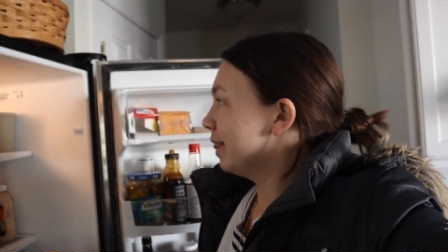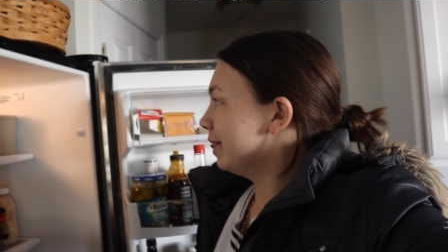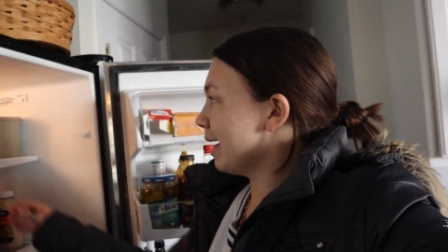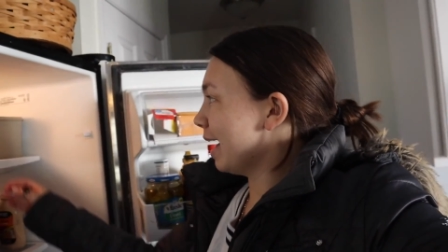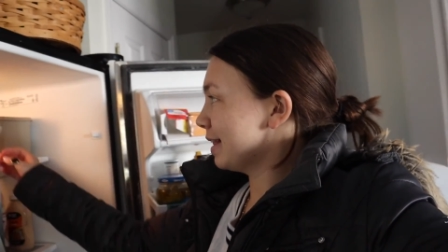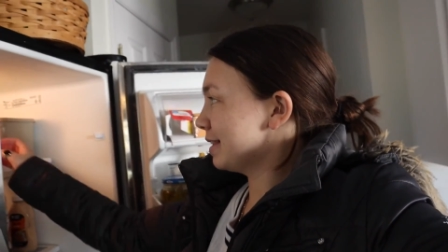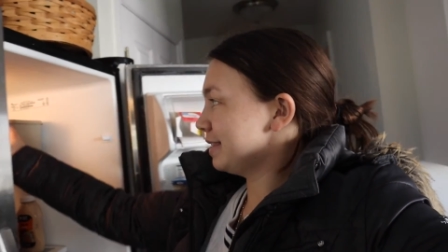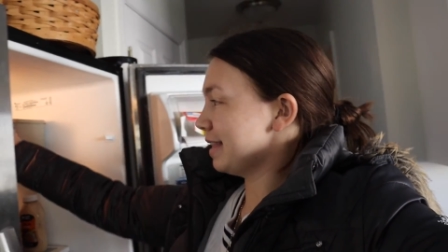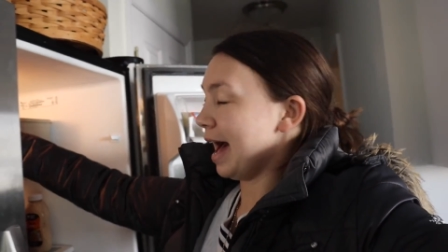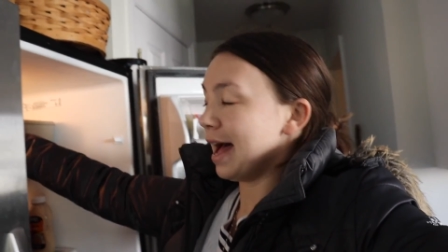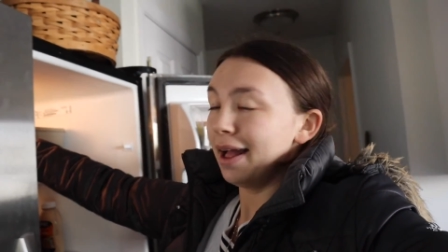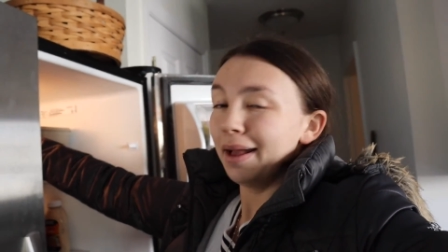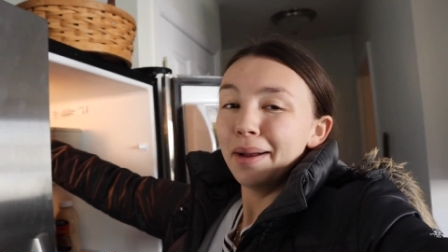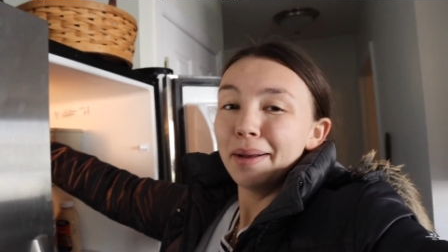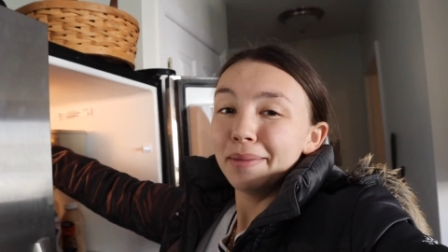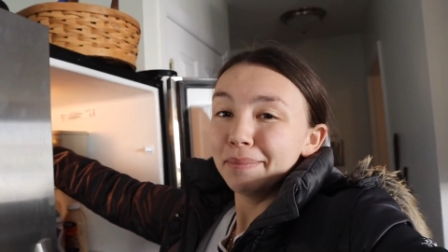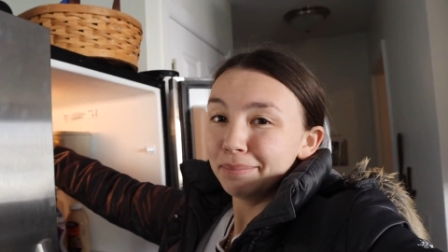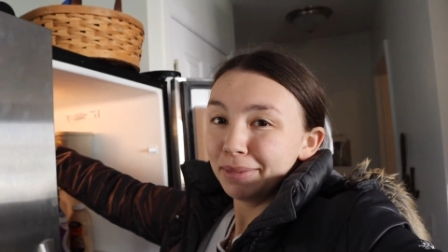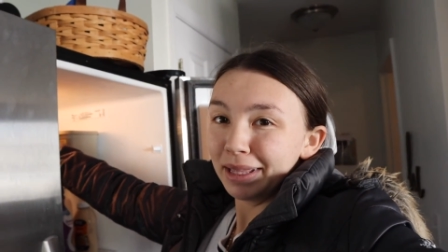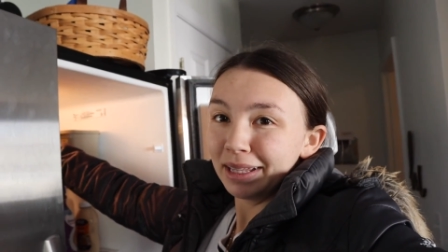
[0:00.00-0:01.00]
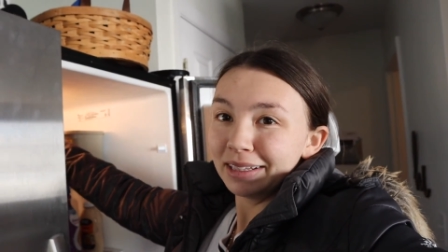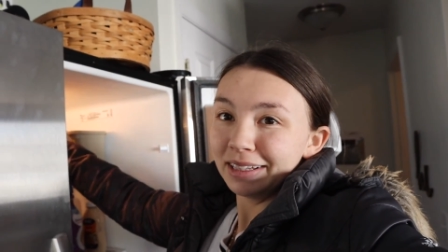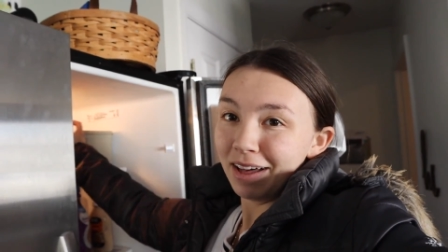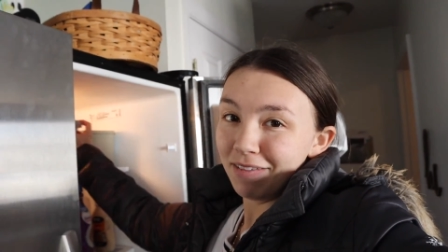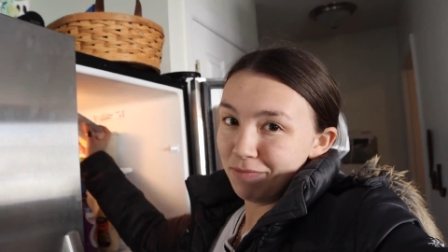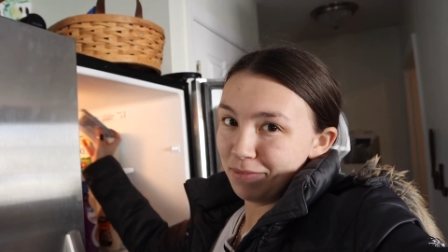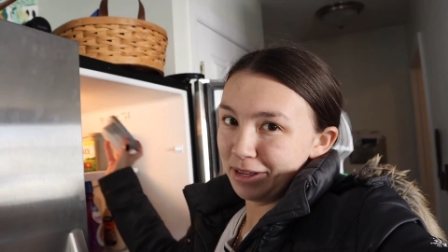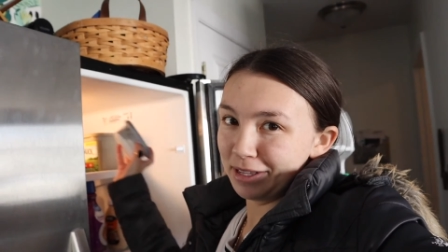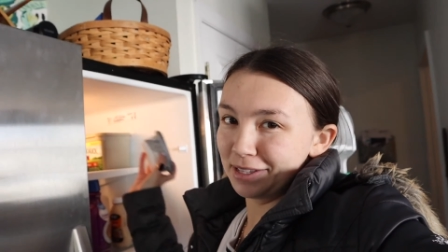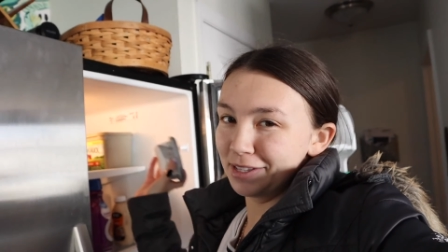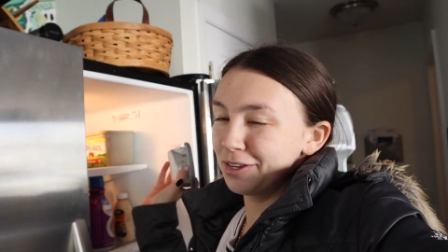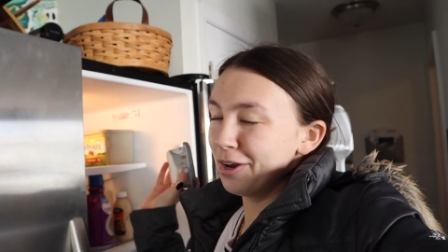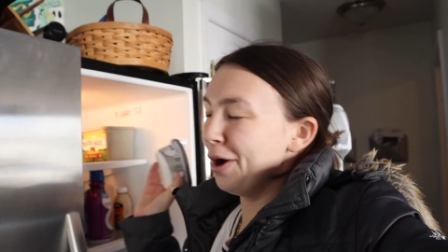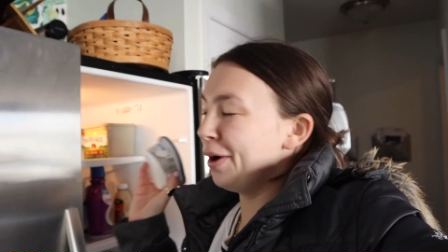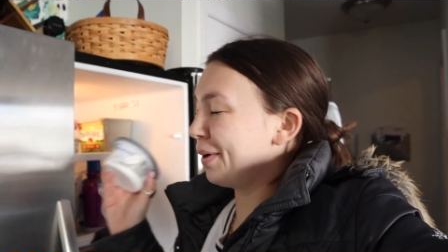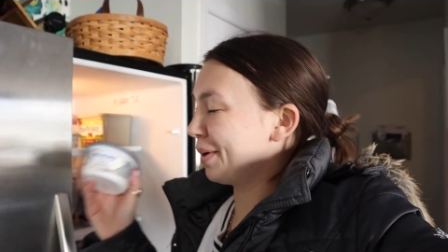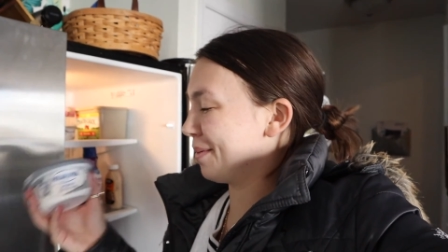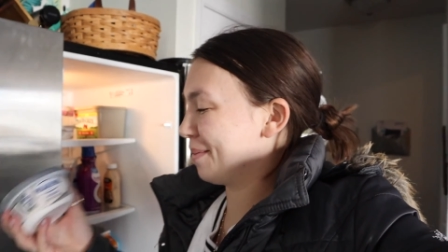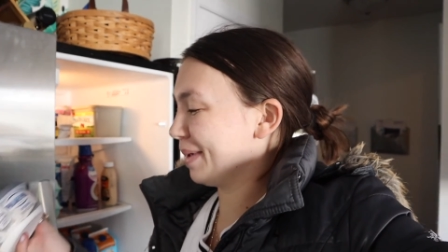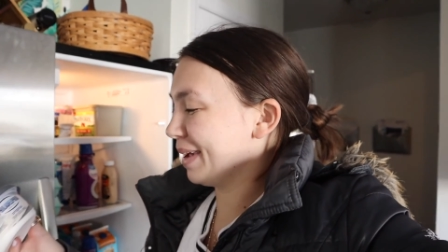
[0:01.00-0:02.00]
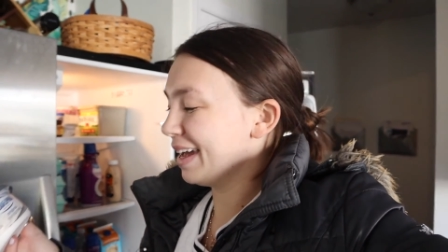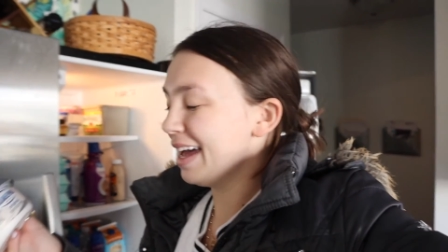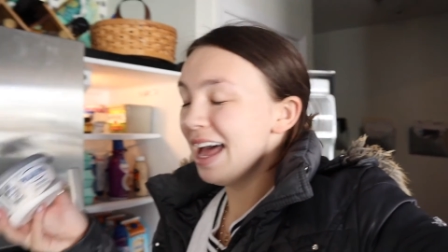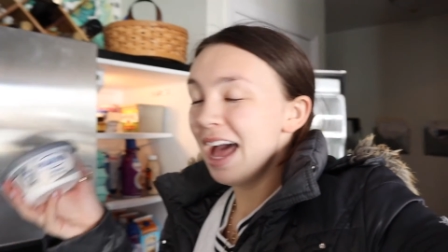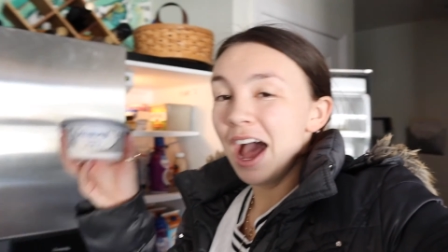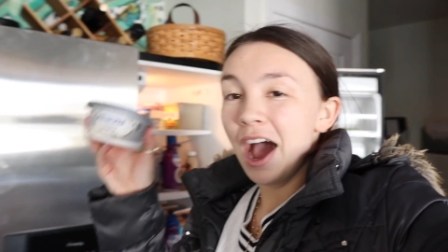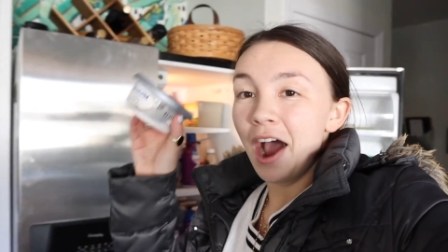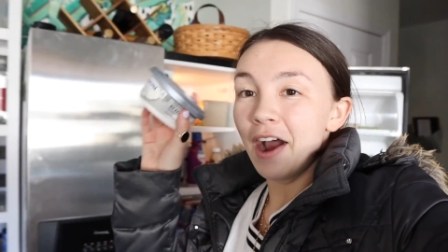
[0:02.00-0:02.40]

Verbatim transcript: that's that but love Miss Stormy.